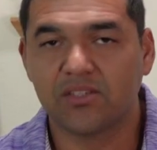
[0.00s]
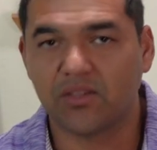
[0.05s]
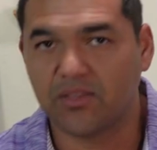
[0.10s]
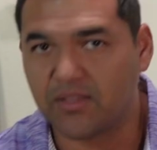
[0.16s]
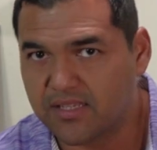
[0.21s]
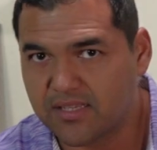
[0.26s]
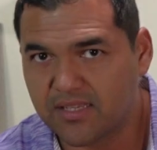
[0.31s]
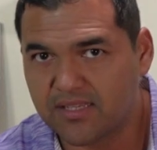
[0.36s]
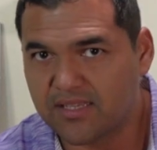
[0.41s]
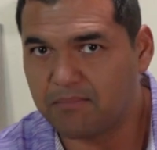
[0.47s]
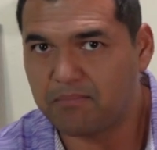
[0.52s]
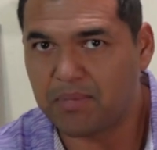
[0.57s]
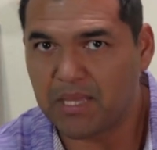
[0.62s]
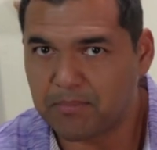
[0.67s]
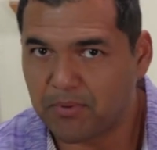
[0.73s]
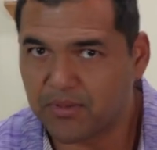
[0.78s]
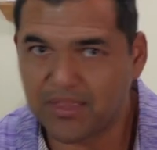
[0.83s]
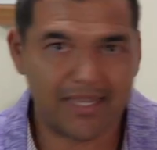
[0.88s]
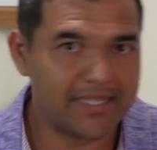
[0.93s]
So this is in
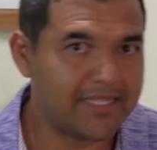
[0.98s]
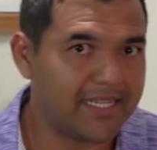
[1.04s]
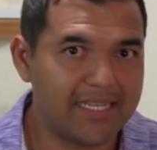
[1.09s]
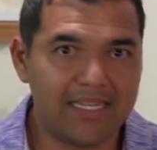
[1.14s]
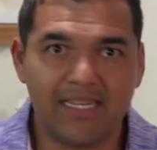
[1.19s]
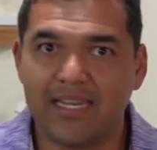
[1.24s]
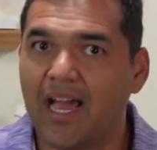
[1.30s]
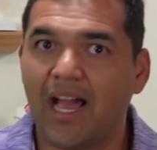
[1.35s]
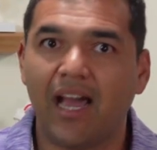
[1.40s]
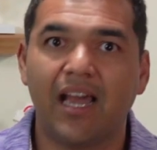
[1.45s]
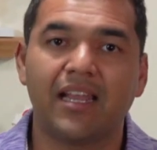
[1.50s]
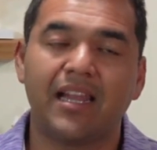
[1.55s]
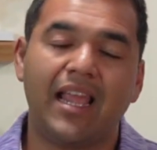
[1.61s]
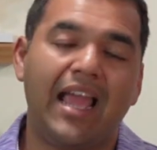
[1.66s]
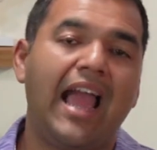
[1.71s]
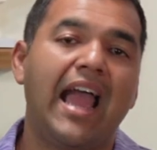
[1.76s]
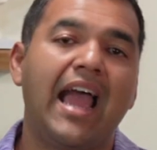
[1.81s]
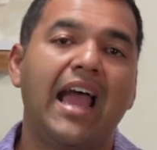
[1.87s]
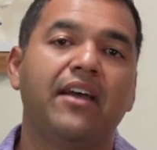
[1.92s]
people that did not
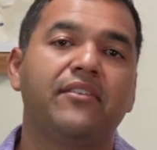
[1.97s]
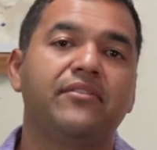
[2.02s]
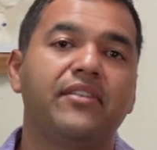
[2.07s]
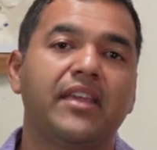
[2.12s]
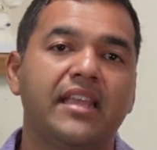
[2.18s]
have